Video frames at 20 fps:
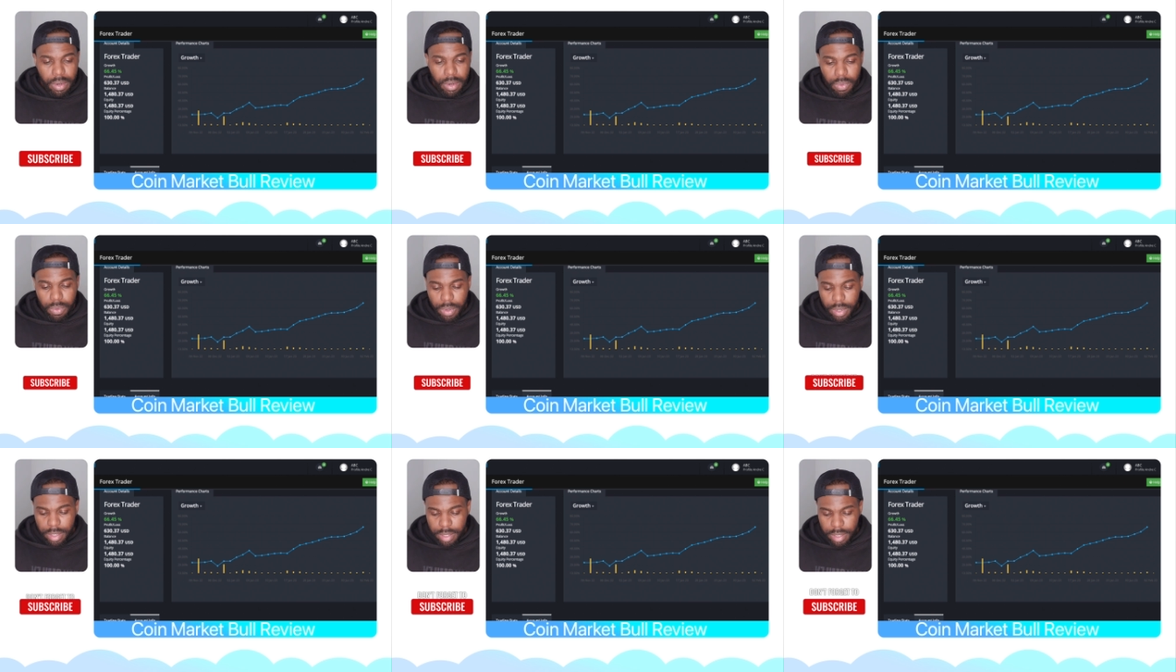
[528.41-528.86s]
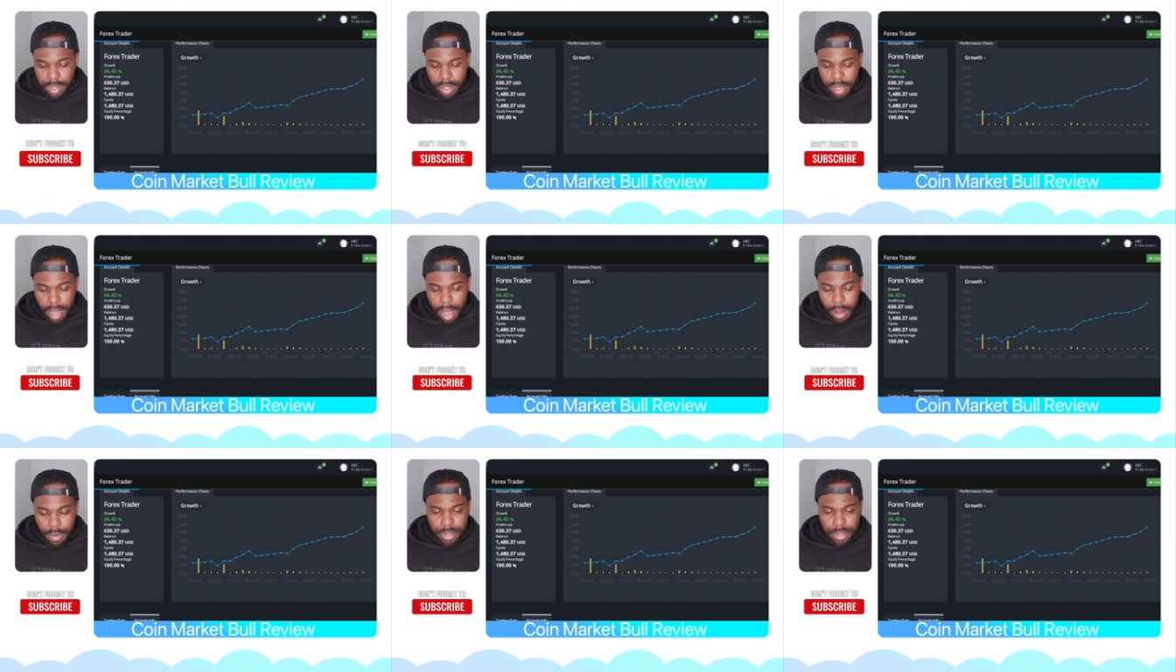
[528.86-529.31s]
was
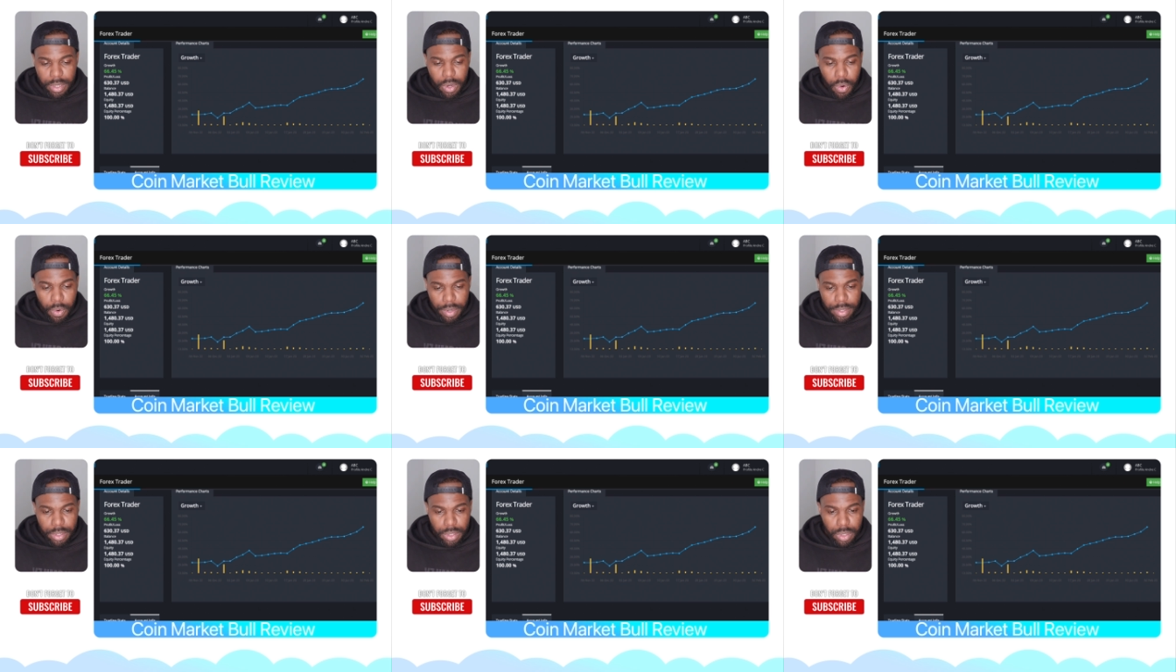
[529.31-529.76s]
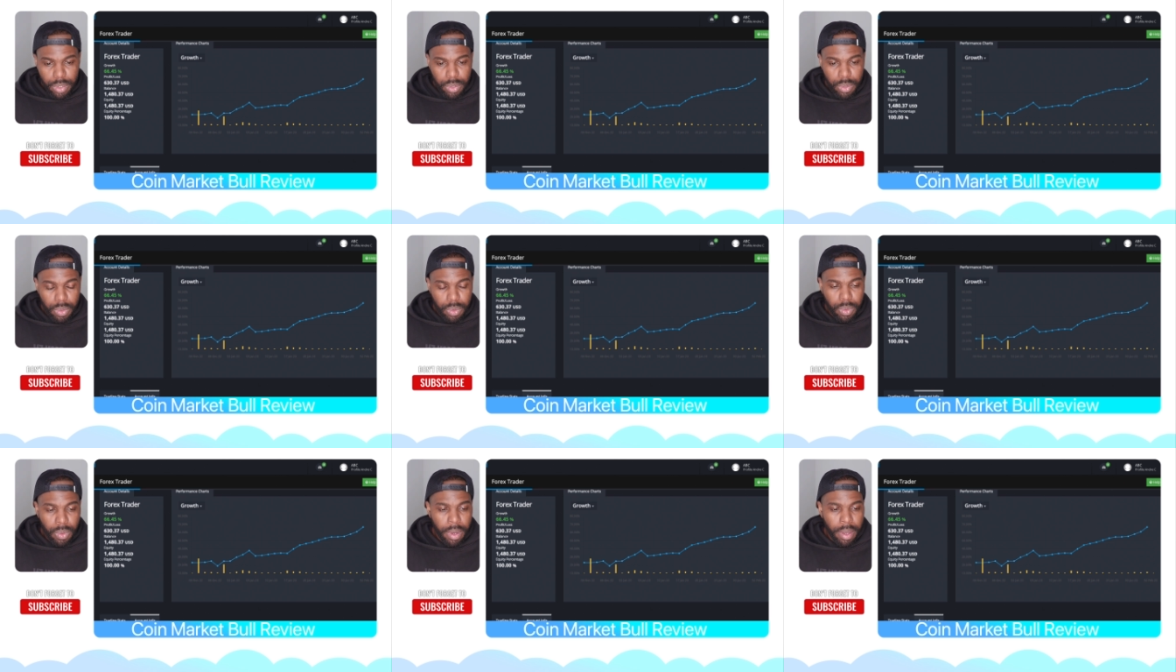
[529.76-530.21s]
I was going to
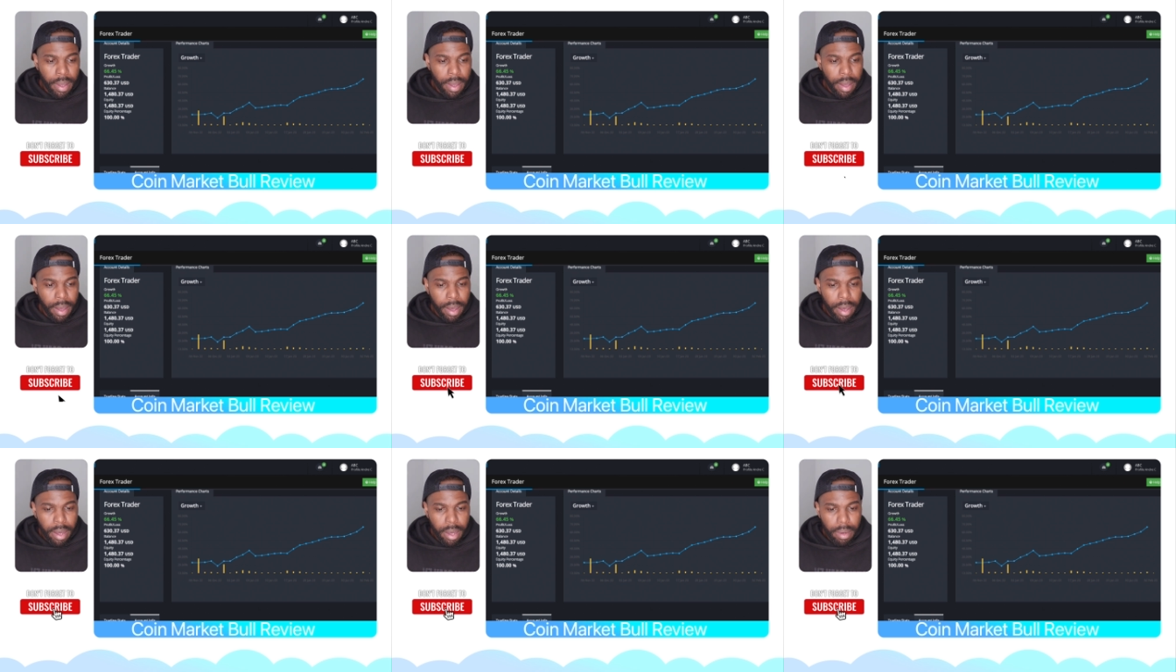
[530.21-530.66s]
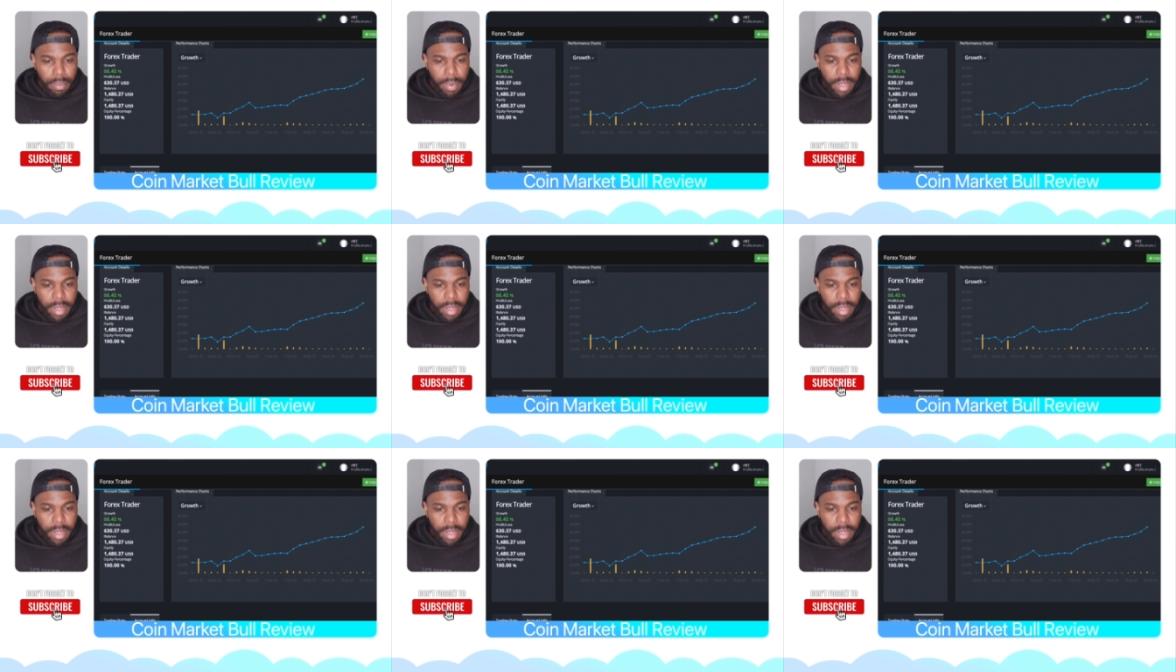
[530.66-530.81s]
um,